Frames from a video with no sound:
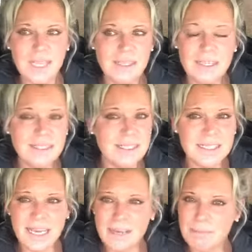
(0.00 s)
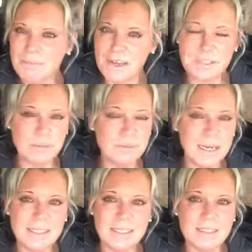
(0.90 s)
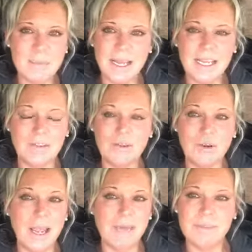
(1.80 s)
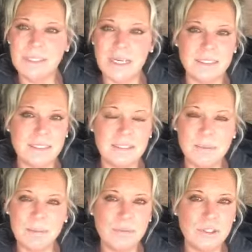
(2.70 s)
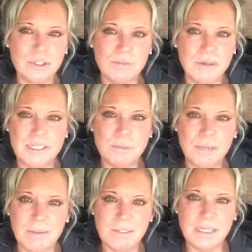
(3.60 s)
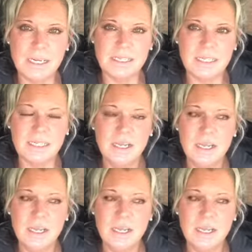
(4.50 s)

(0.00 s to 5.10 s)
At the end of the day, Facebook makes its money through advertisers, people that do Facebook advertising.